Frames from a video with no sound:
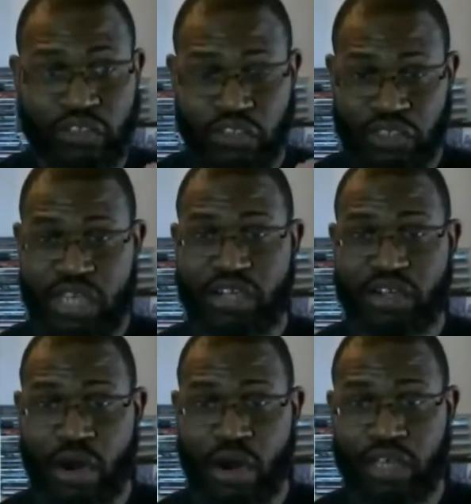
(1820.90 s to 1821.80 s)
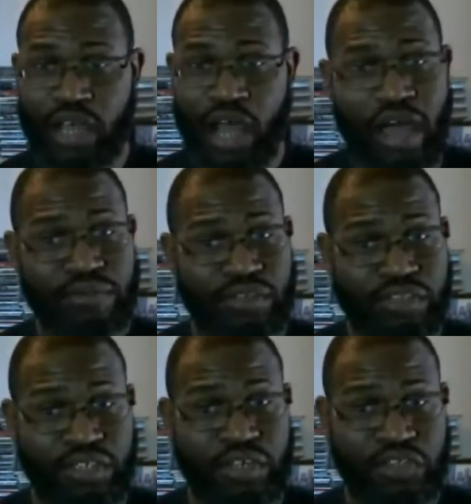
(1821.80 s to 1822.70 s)
a sneaker market.
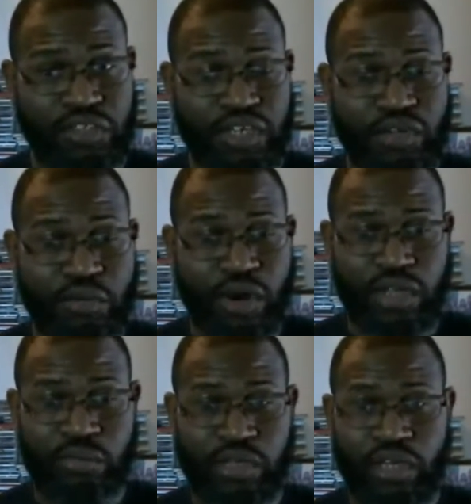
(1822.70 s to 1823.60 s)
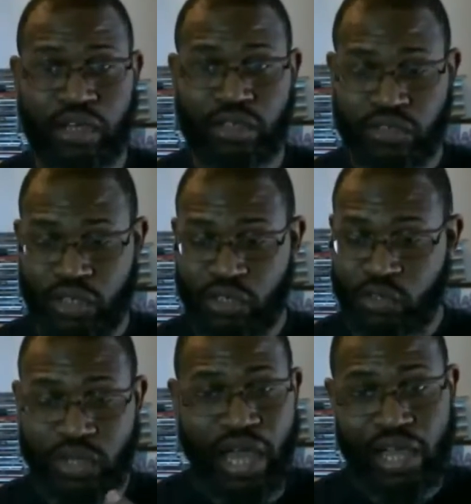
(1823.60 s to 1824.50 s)
Obviously, there's a sneaker market because
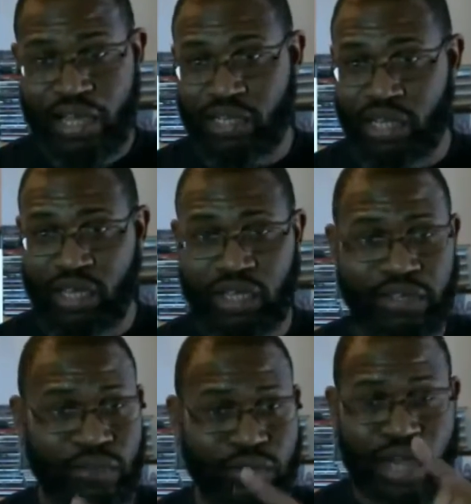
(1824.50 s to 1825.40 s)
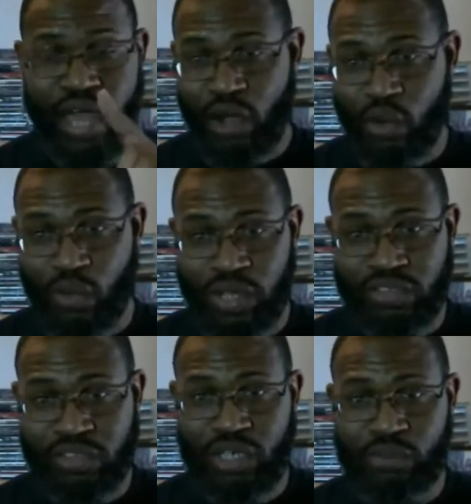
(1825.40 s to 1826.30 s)
you got CLAE, you got
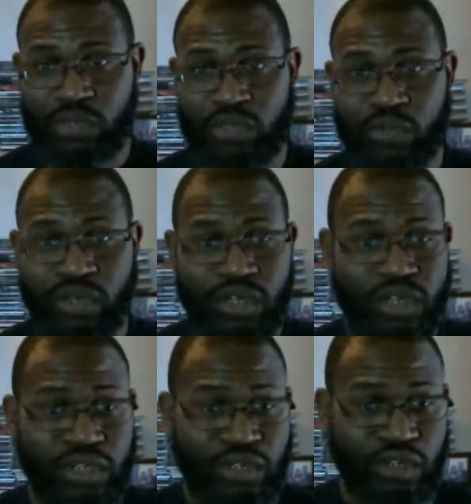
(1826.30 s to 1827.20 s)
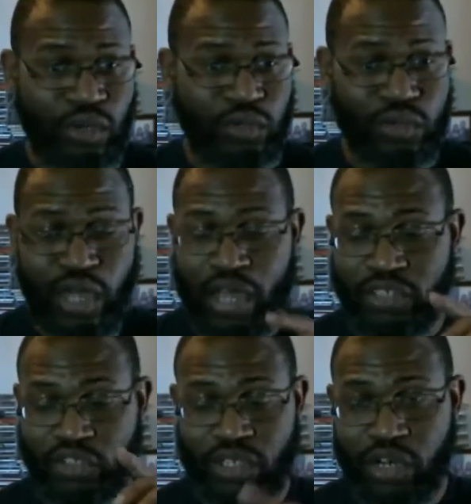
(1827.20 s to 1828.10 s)
OHW, you know, you got
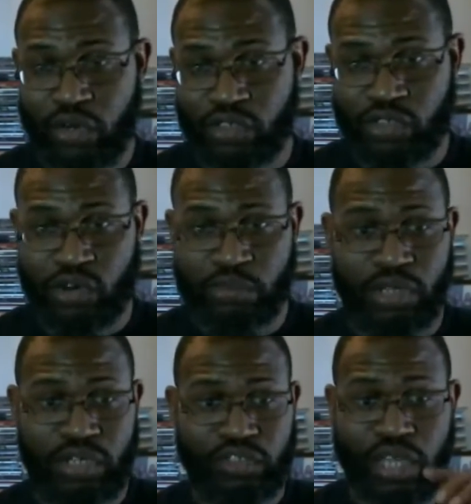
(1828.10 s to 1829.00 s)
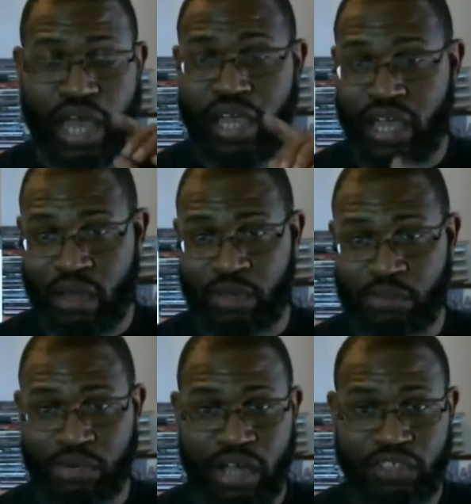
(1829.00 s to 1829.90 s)
Generic Surplus, you got Common
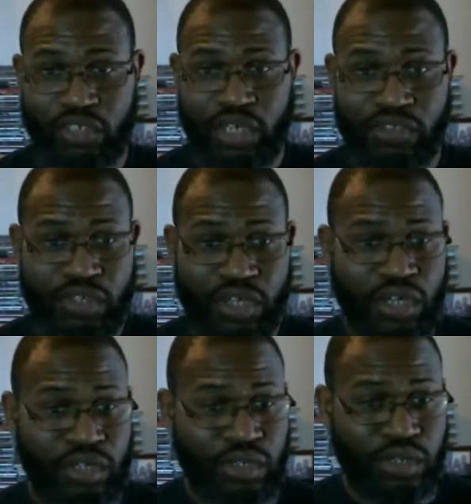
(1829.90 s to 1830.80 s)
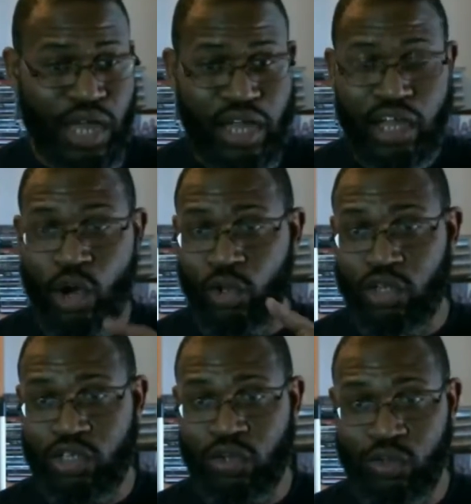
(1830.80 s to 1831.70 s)
Projects, you got
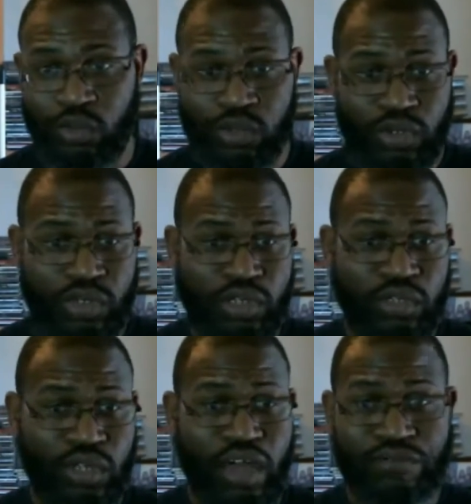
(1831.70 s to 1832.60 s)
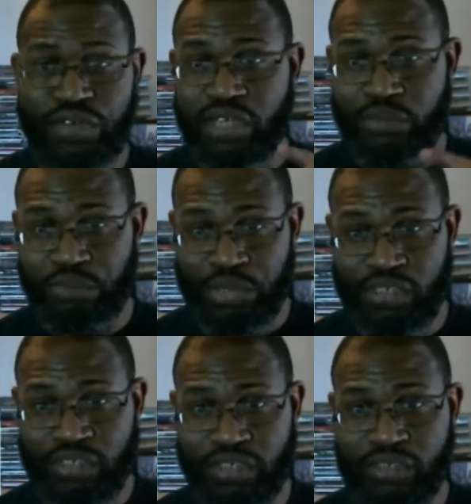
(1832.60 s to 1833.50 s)
ColoQ, you got Fill in
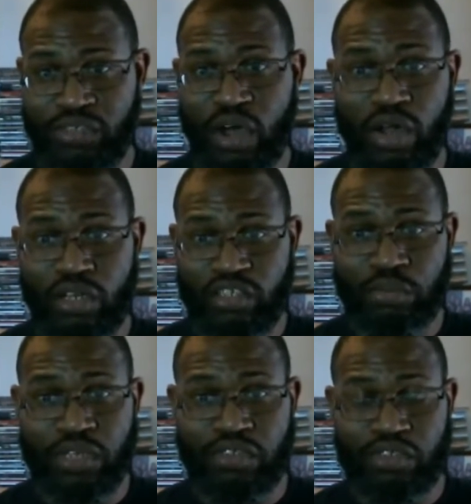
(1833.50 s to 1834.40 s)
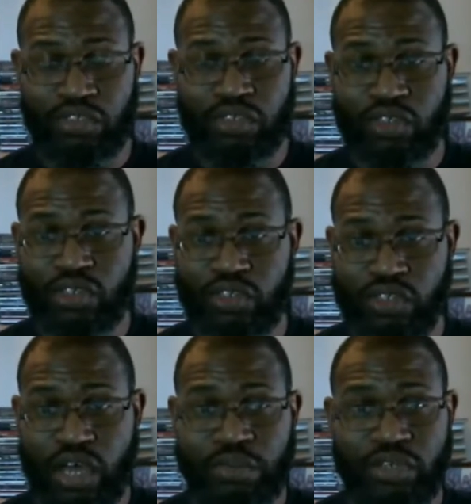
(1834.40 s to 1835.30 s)
Pieces. All of these places, these
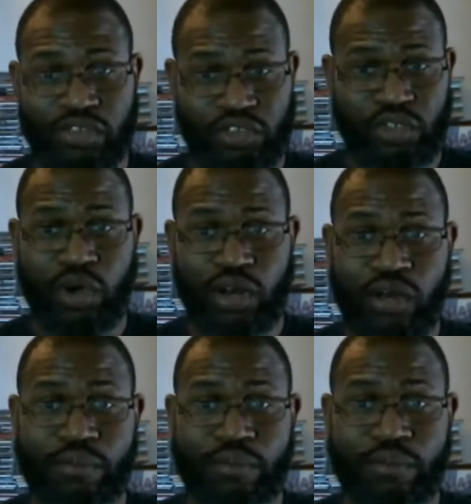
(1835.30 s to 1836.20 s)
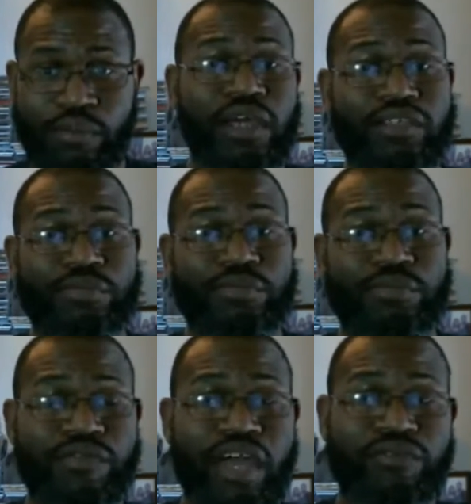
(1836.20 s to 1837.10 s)
companies are showing up. As a
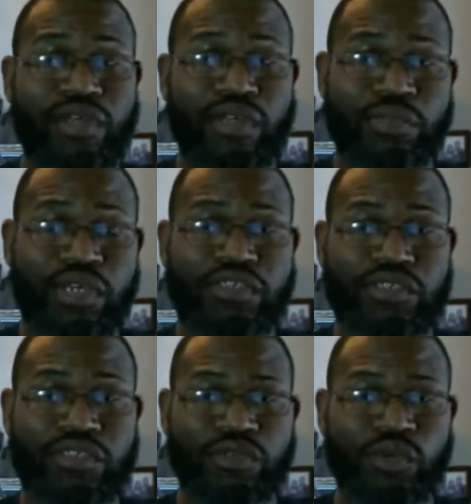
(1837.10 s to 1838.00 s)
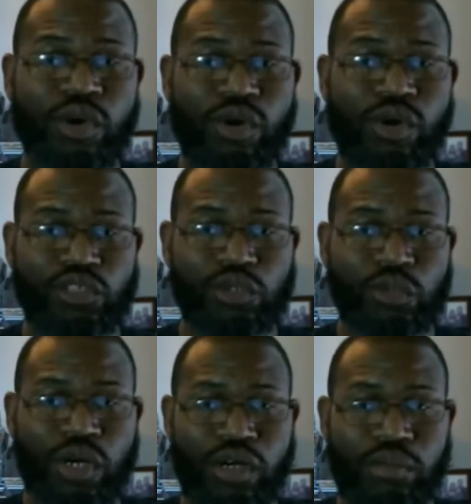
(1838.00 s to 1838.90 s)
matter of fact, Fill in Pieces, if you go
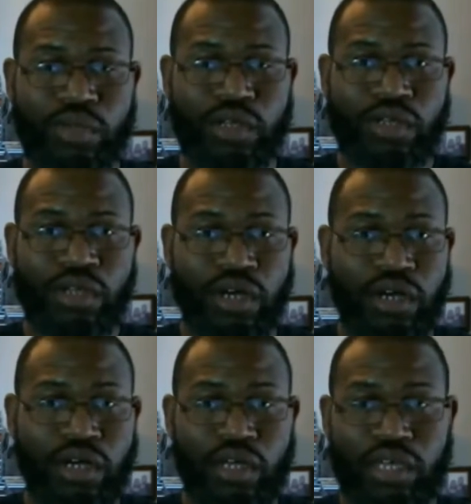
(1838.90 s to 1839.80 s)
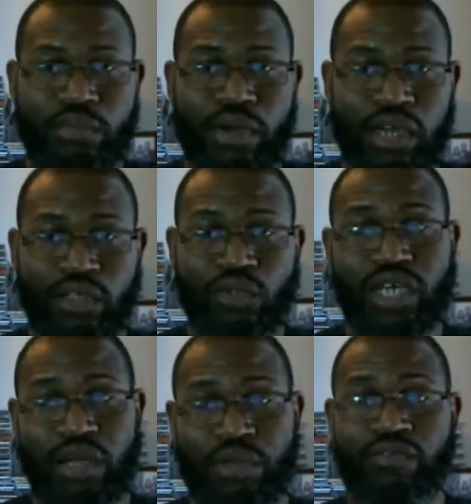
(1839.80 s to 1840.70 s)
onto eBay and you
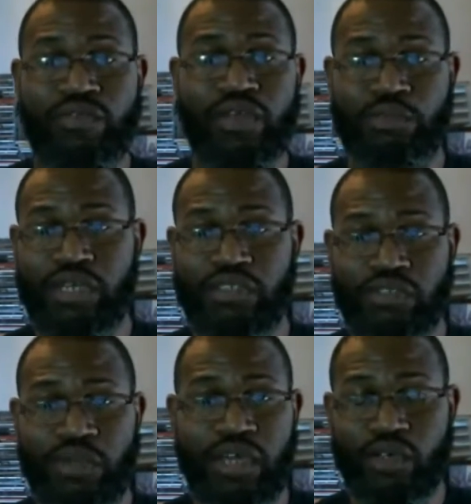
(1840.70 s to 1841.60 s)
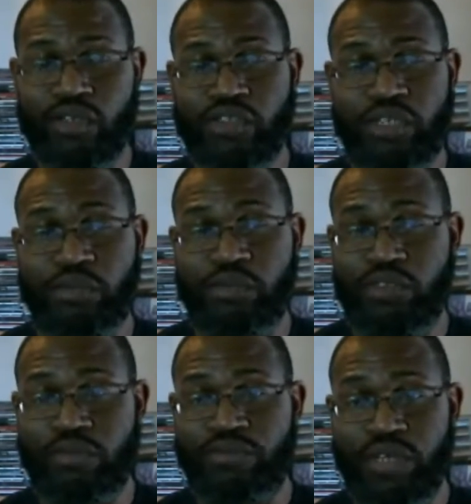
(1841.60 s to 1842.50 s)
type in Fill in Pieces, man, you'll see
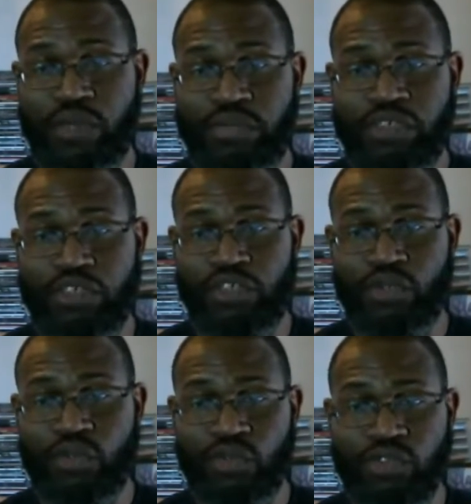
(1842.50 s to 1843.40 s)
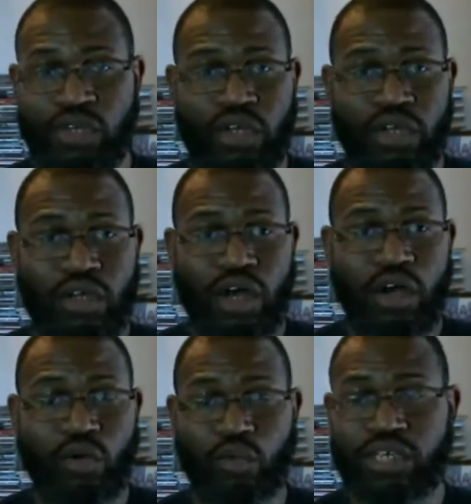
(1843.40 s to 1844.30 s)
some Fill in Pieces shoes
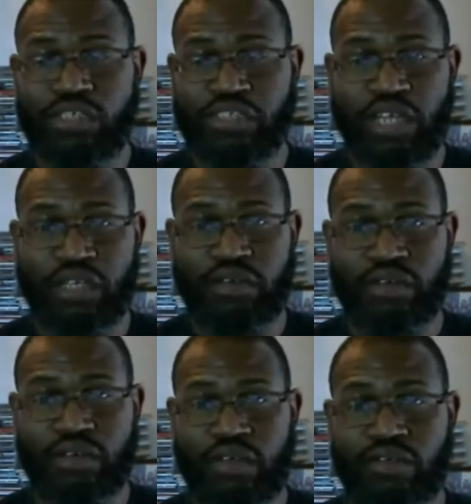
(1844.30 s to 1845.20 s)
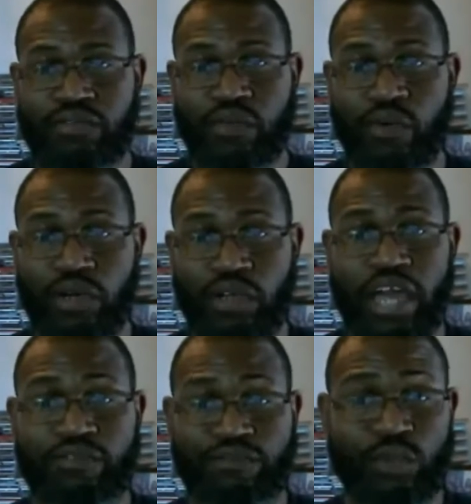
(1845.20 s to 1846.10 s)
reselling for like
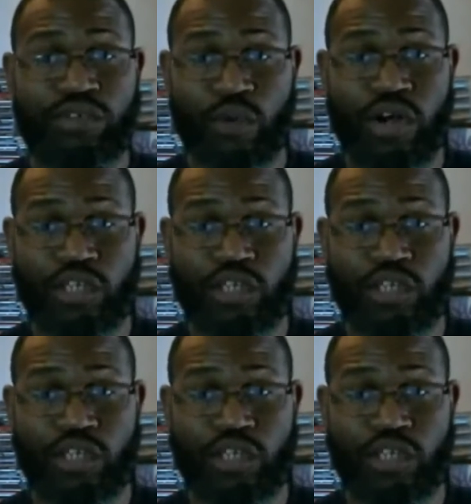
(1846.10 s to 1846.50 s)
$300,